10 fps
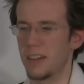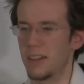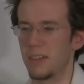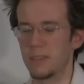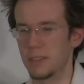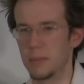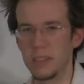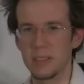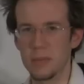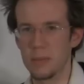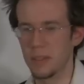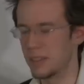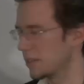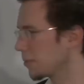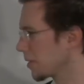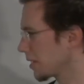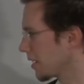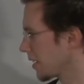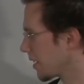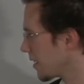don't know, for some reason my brain didn't work
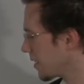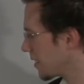there.